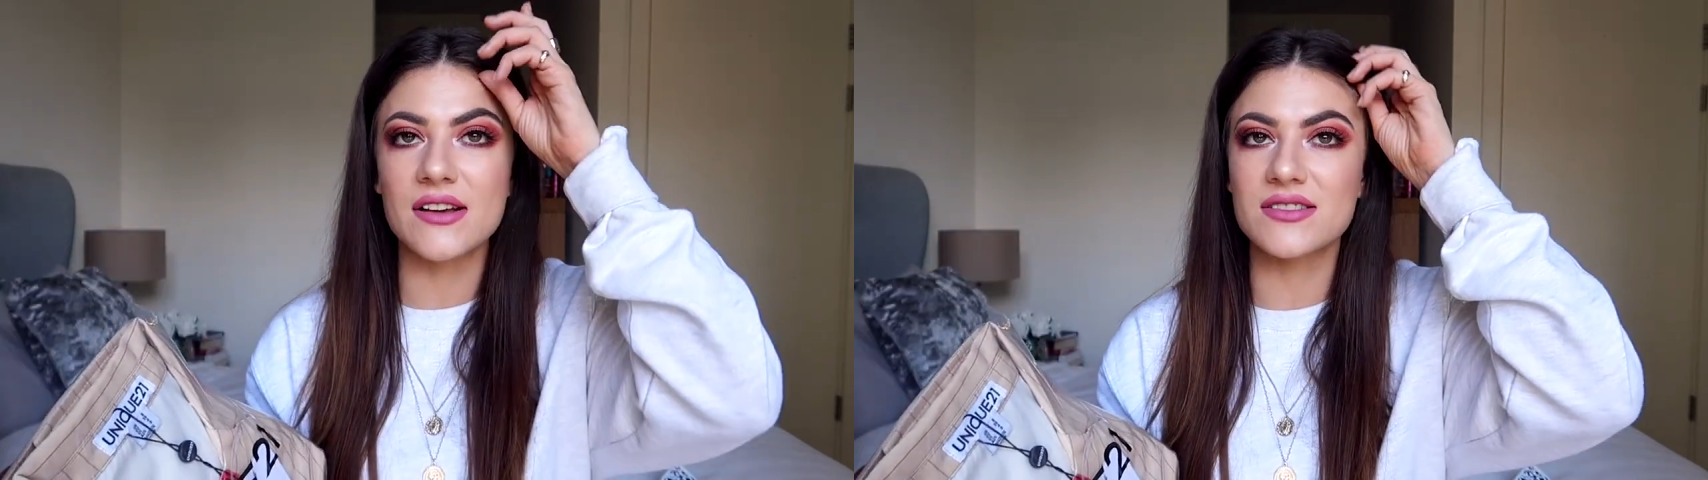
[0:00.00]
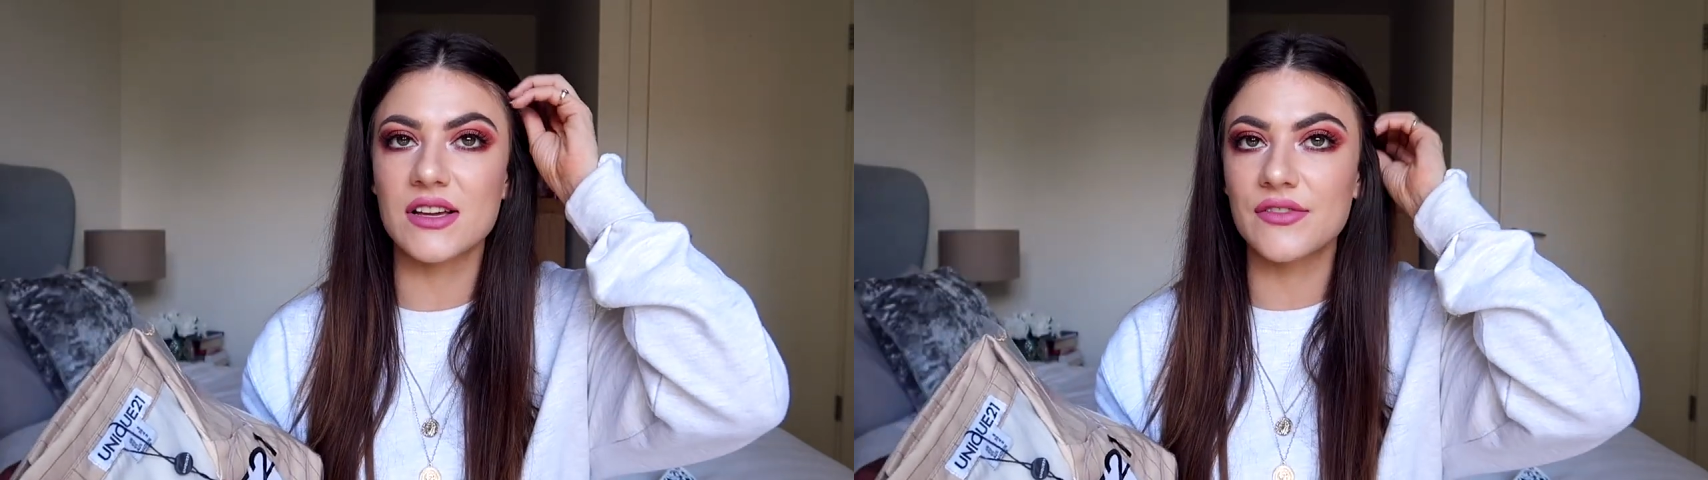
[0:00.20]

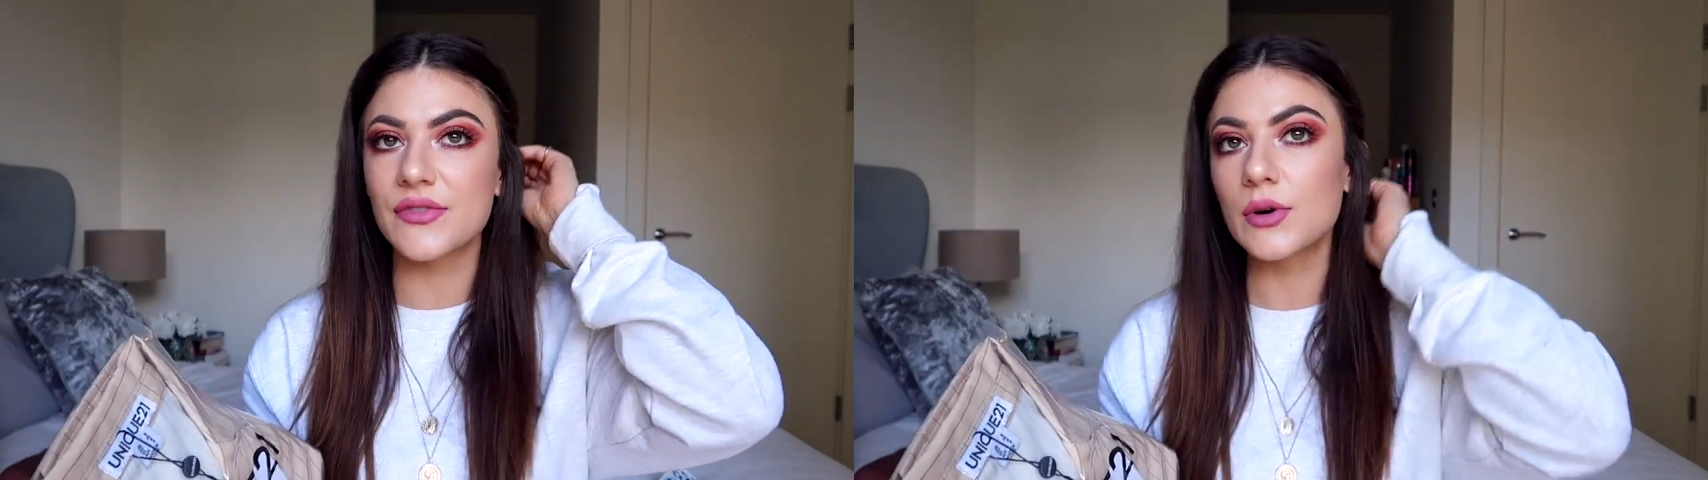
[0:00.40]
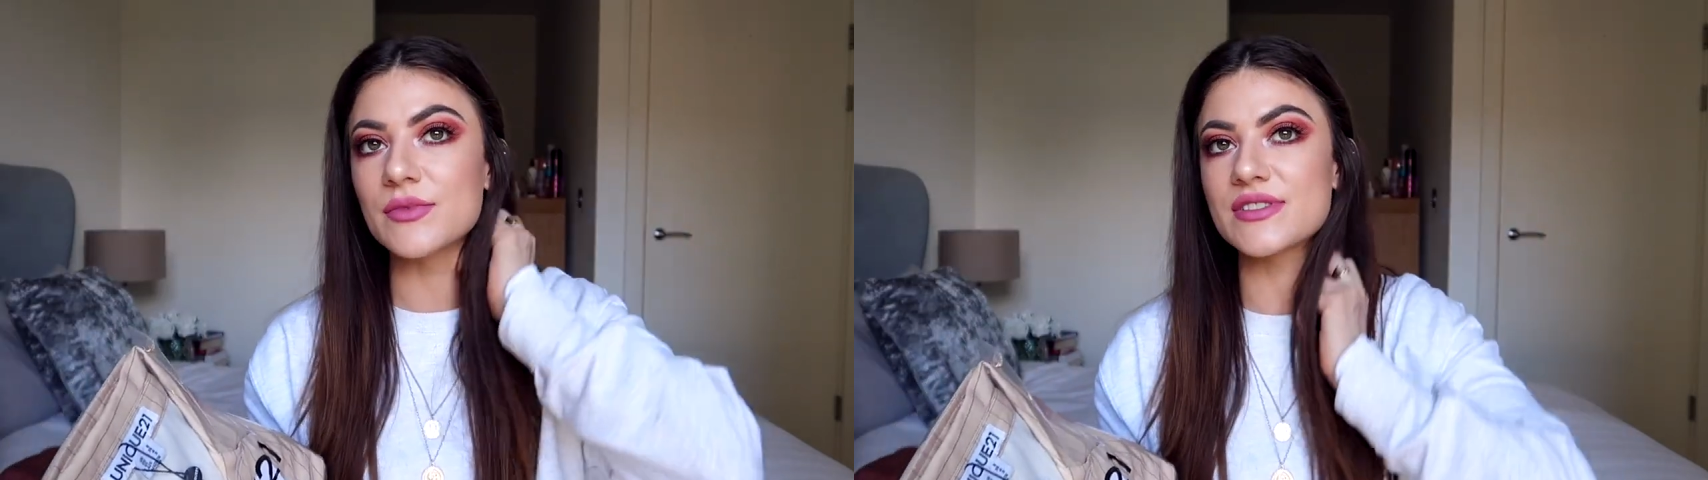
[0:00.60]
I was going to
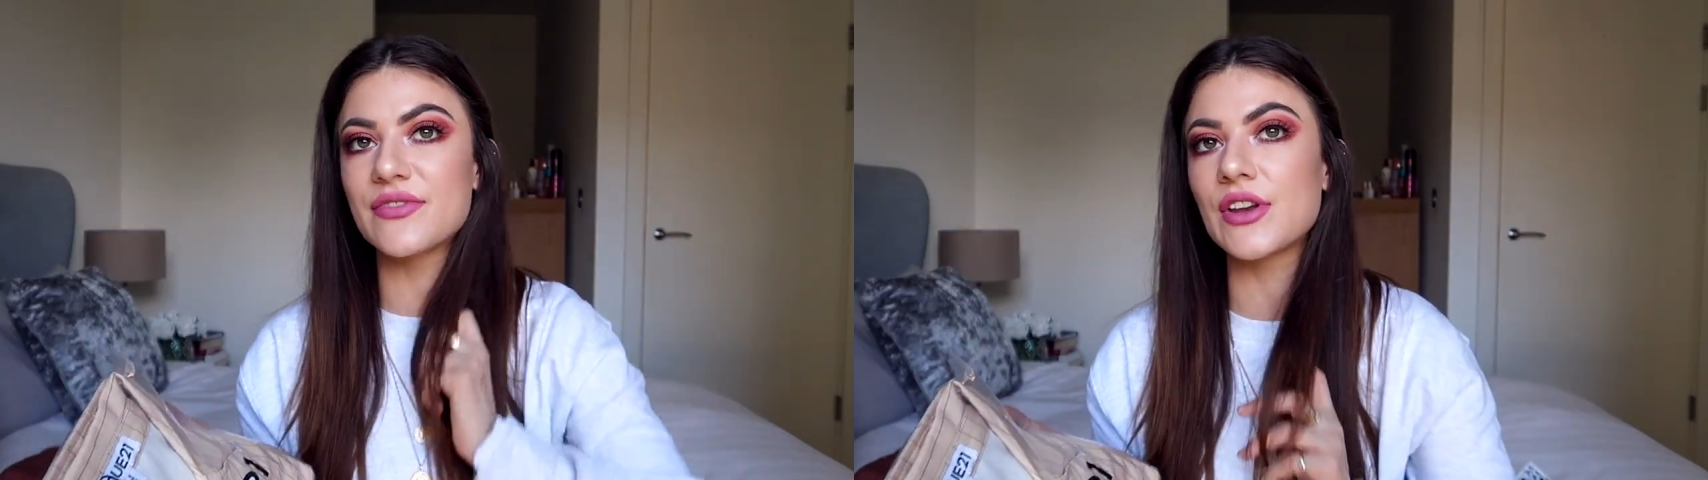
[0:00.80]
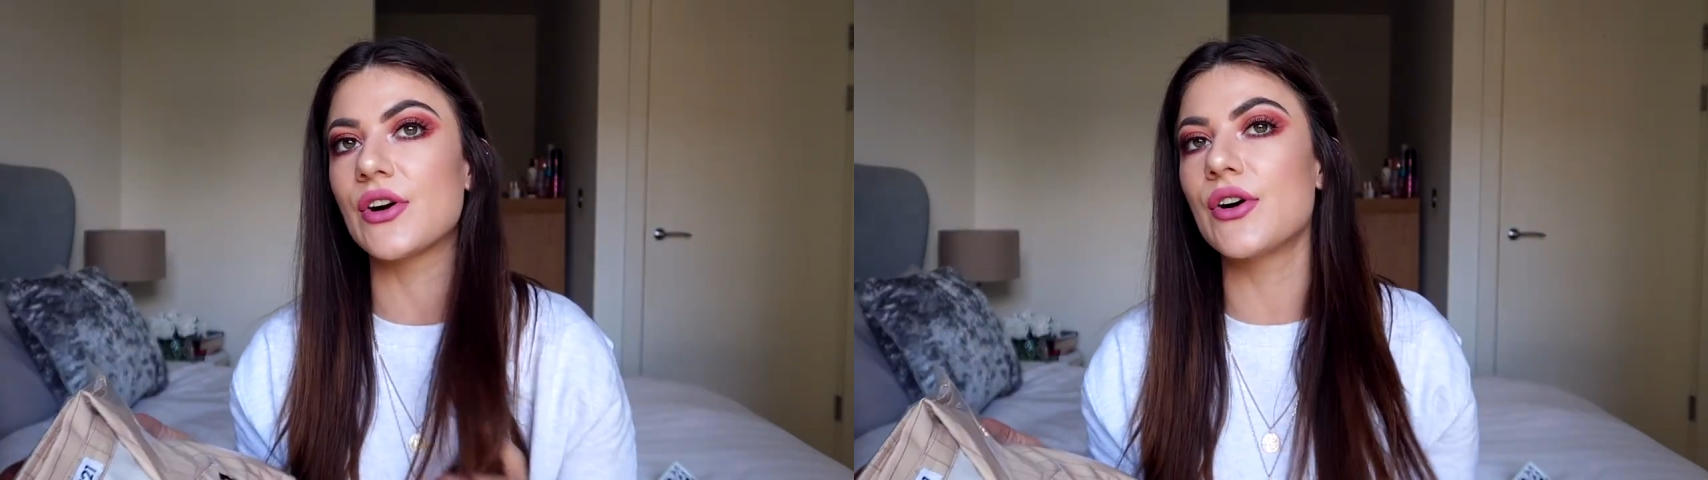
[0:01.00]
film this video,